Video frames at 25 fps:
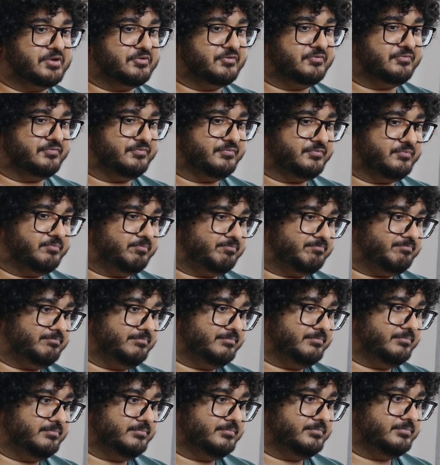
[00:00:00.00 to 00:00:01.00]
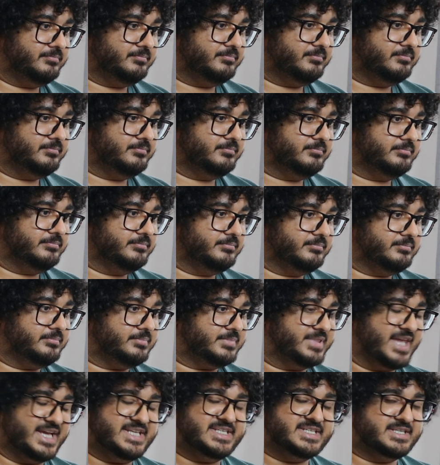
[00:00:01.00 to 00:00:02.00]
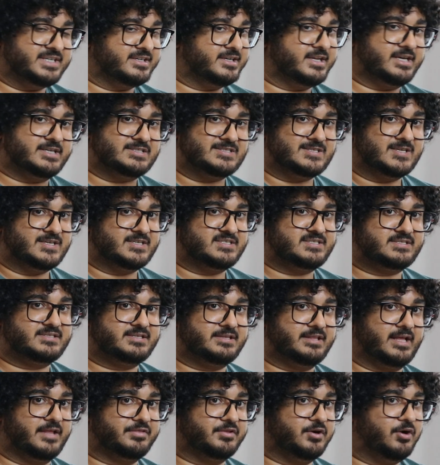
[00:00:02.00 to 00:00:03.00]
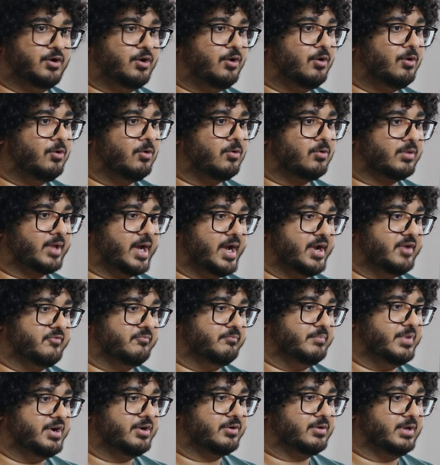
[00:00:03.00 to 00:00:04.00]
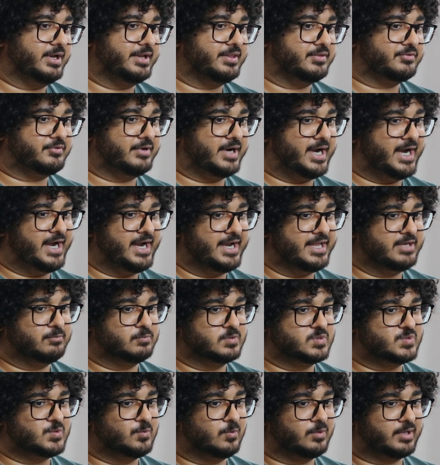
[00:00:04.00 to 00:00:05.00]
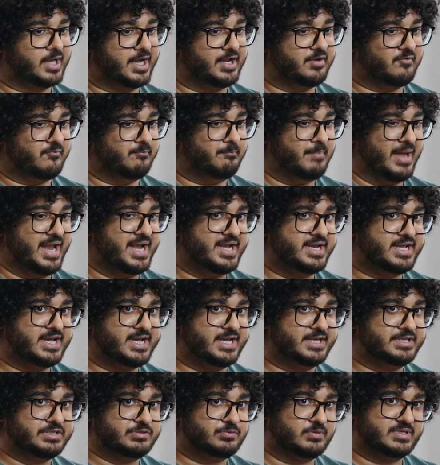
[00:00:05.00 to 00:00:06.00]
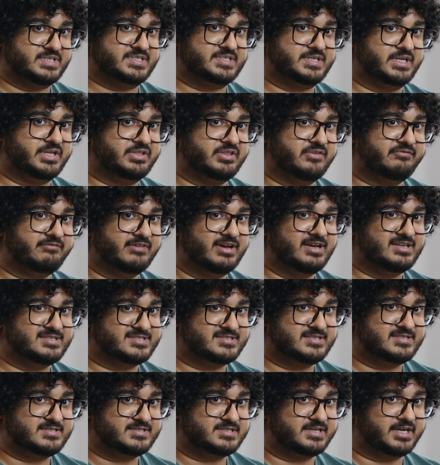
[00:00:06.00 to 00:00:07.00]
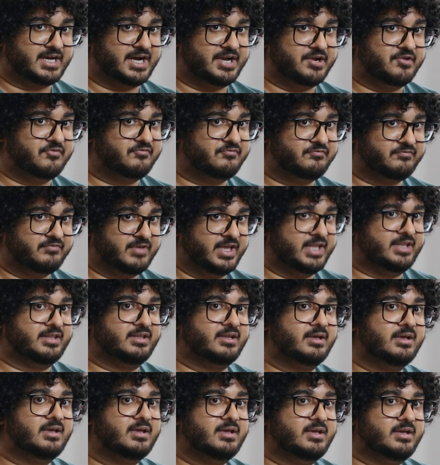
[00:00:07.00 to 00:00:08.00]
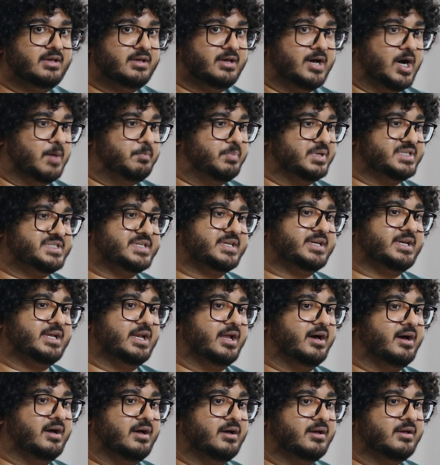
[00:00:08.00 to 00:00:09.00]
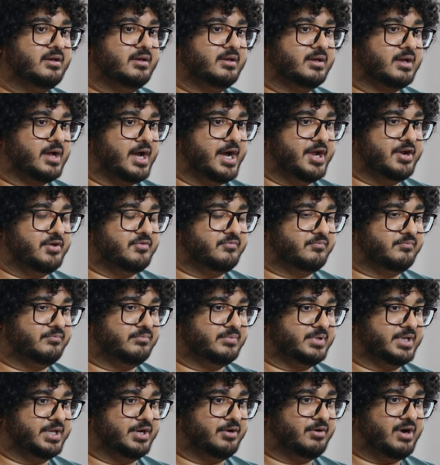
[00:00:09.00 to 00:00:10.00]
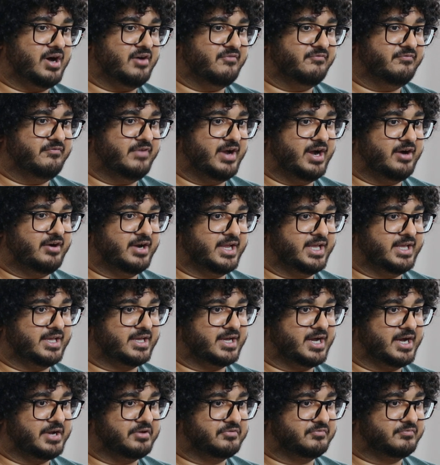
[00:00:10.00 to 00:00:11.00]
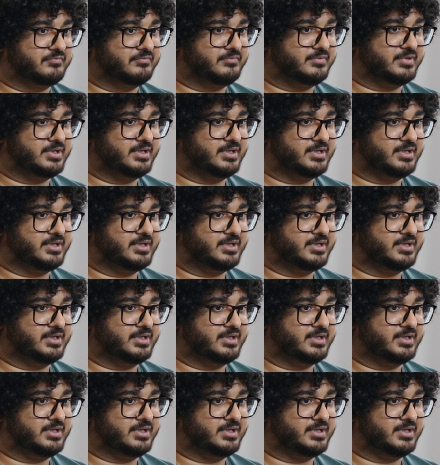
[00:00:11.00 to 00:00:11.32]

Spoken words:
of, they didn't exist. That the whole kind of miracle in the Quran, it was all kind of bending and twisting the verses to kind of fit a particular kind of, you know, a very kind of,